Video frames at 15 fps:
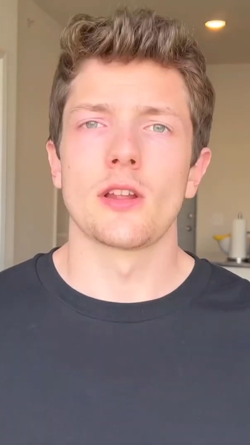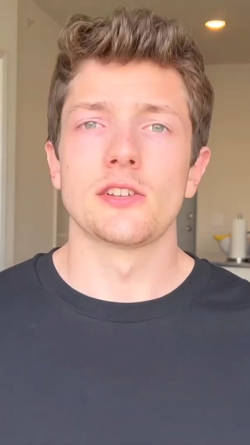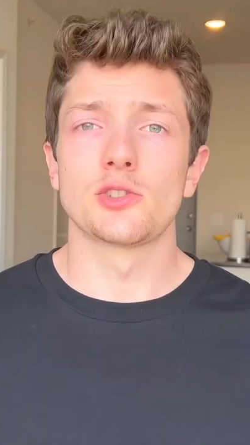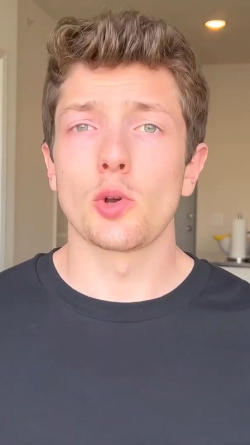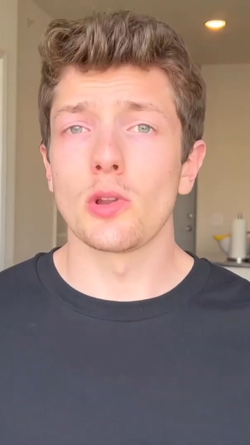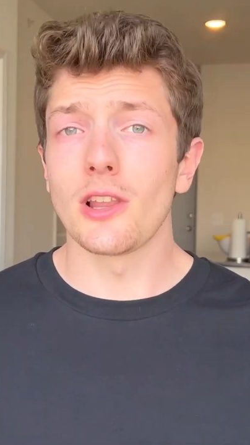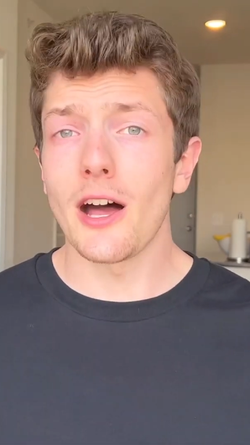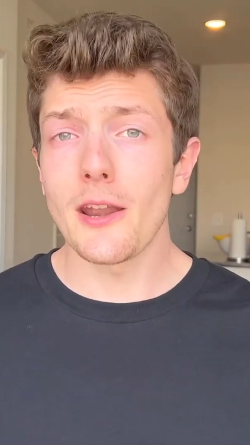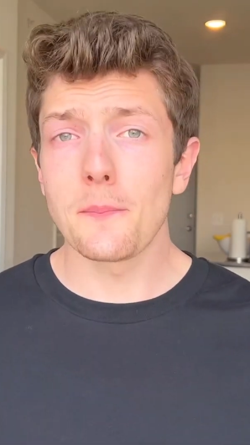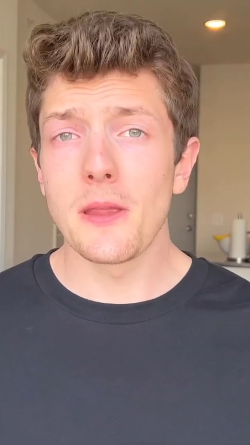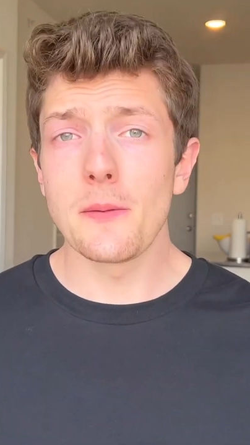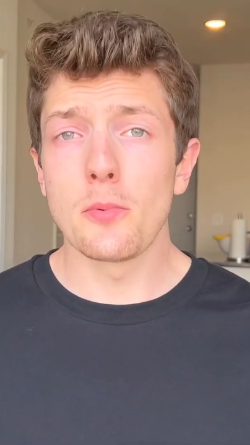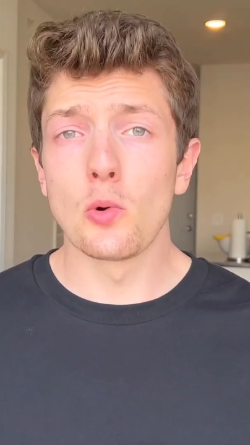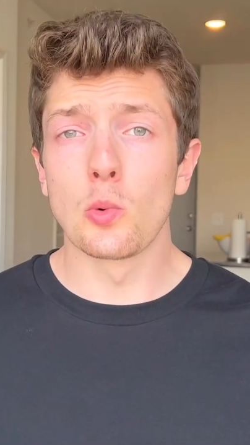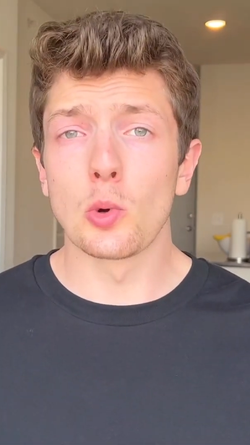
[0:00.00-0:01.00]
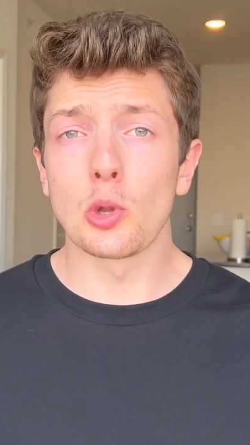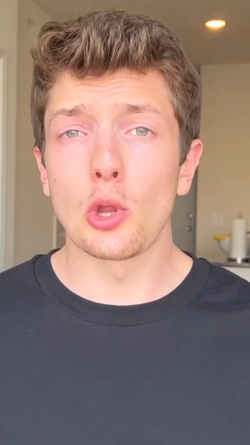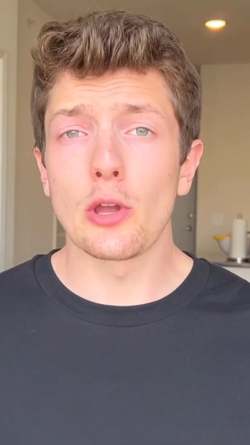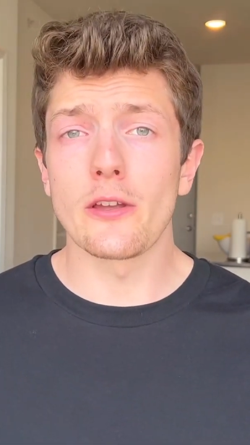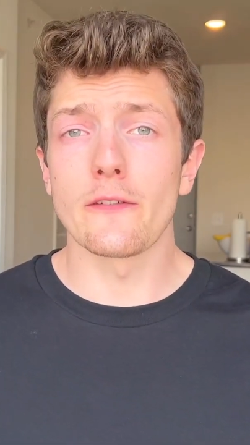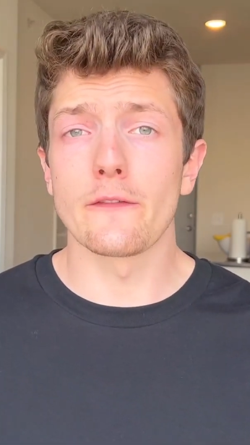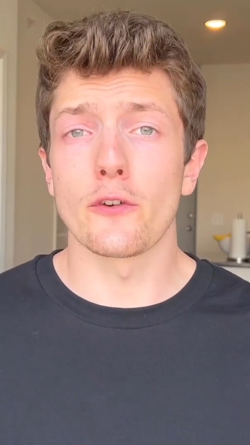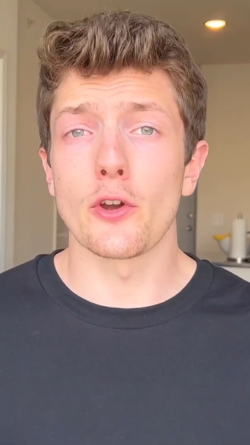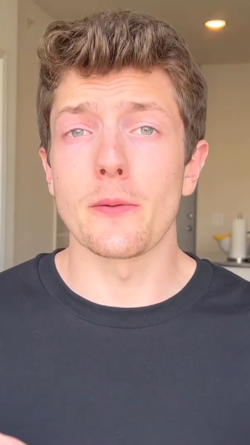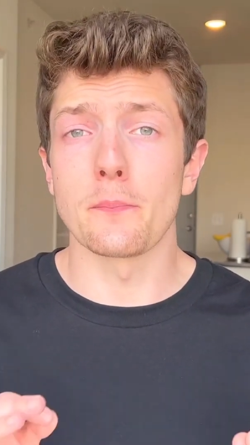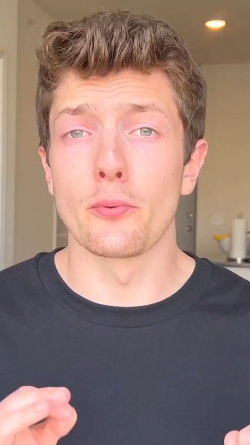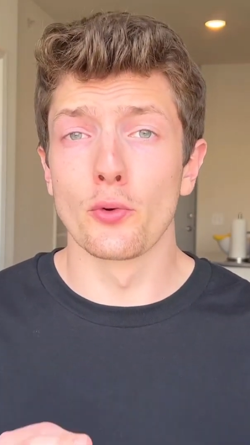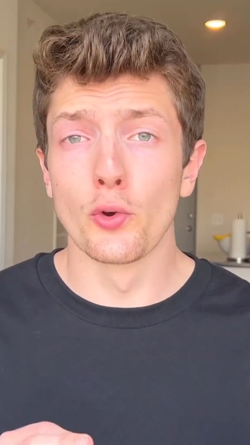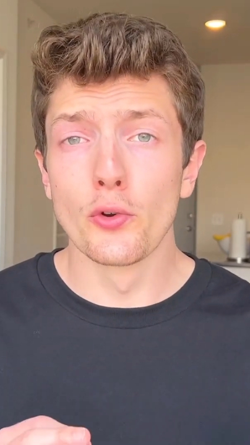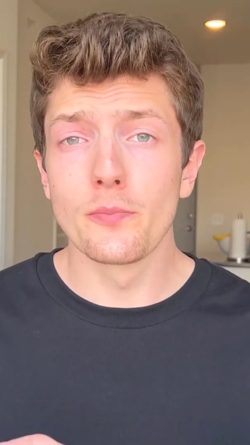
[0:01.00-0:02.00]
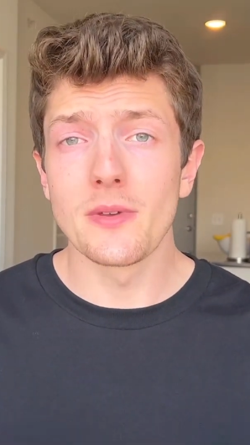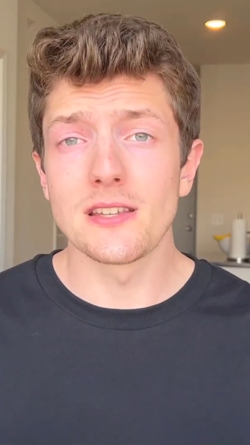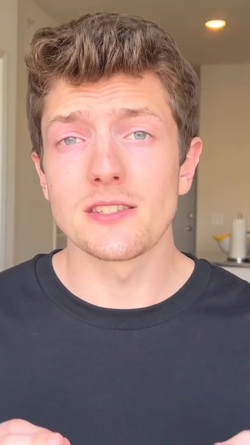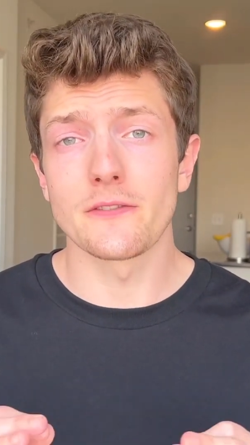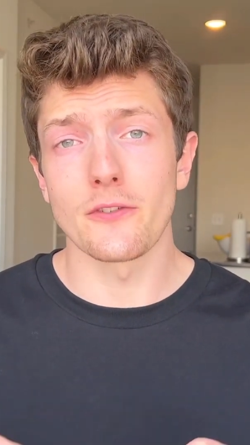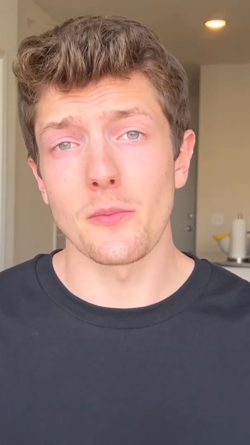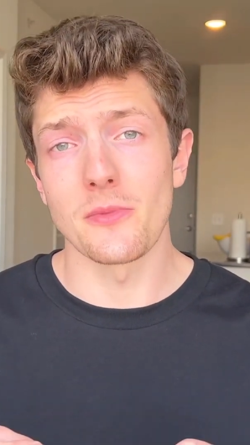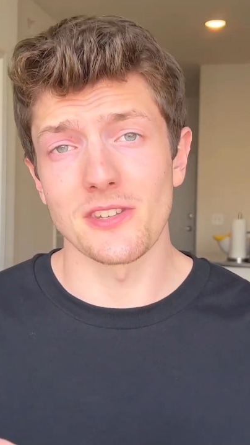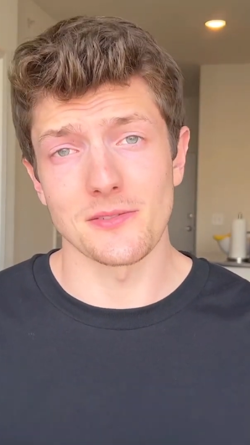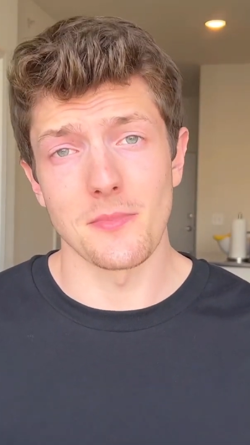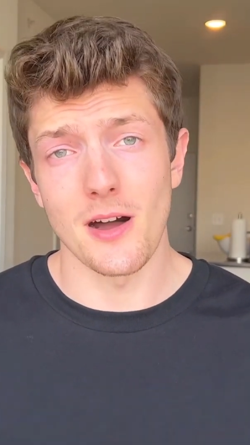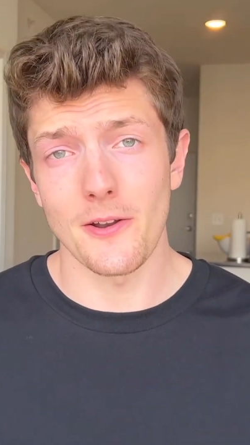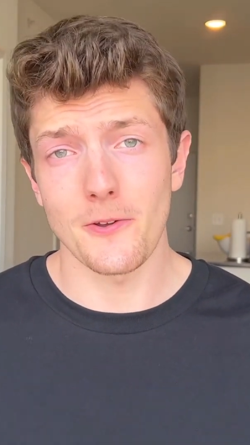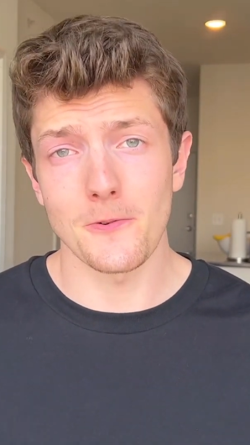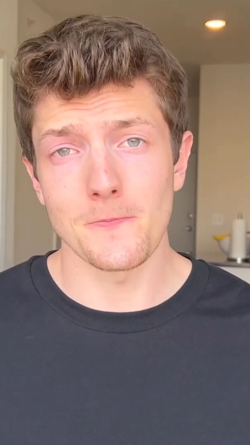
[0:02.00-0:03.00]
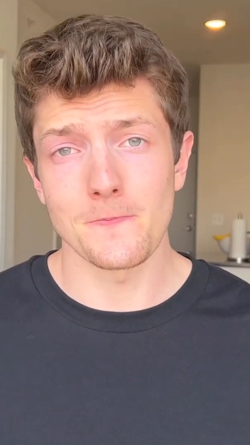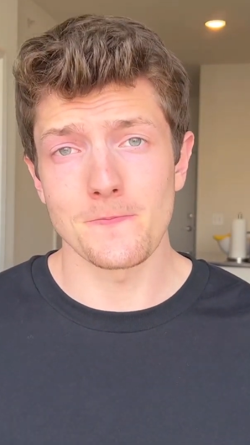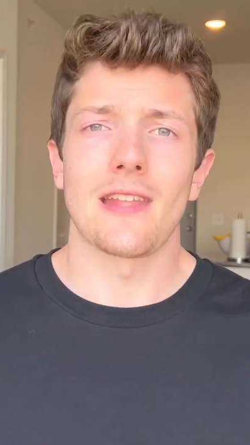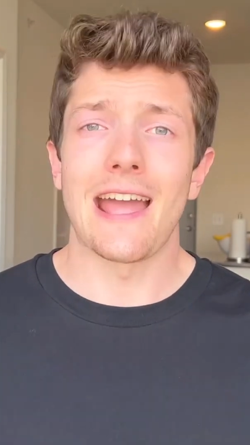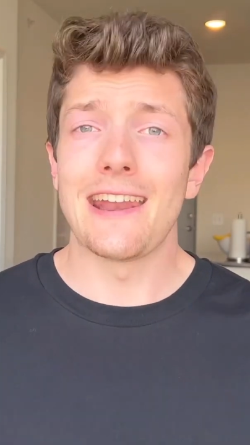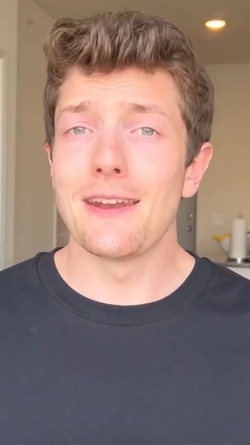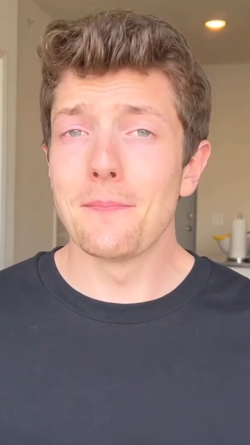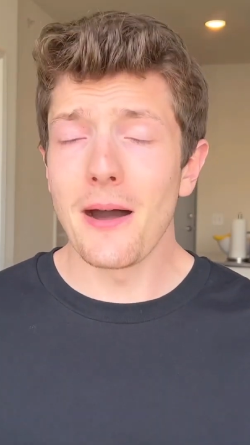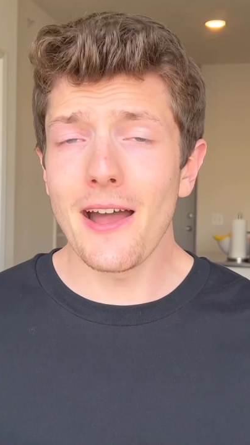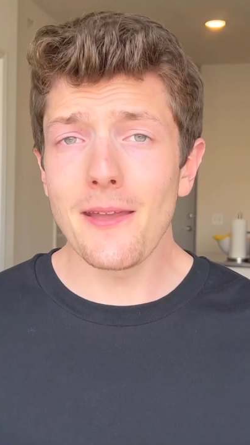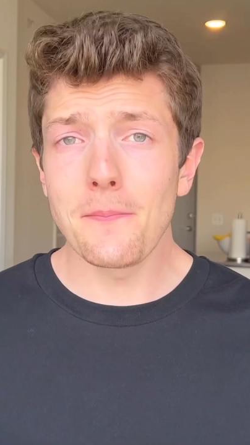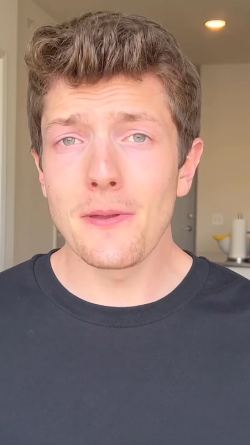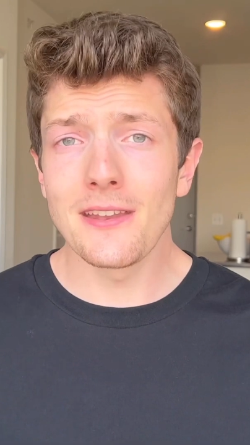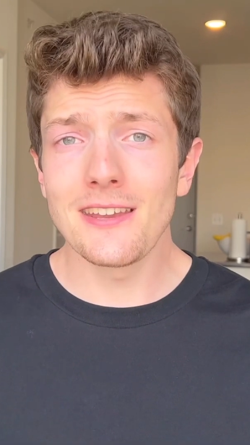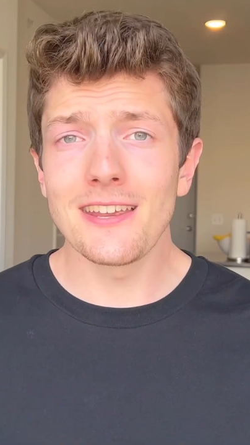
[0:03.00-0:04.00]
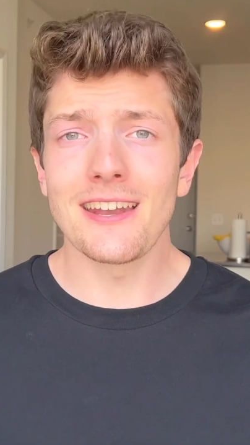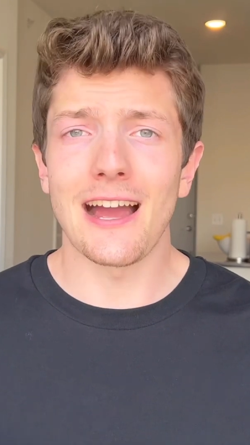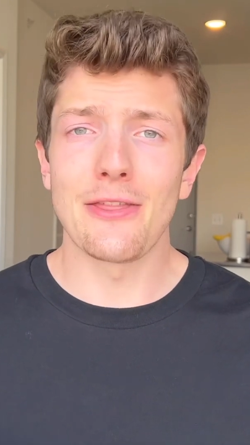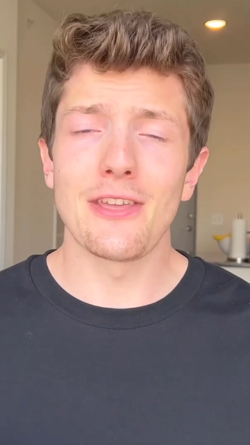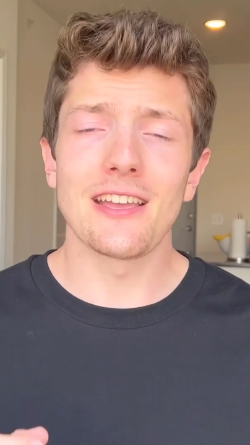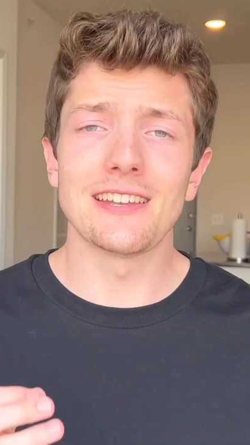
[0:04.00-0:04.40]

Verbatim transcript: So a lot of people were looking for improvements from this model. And in my opinion, I think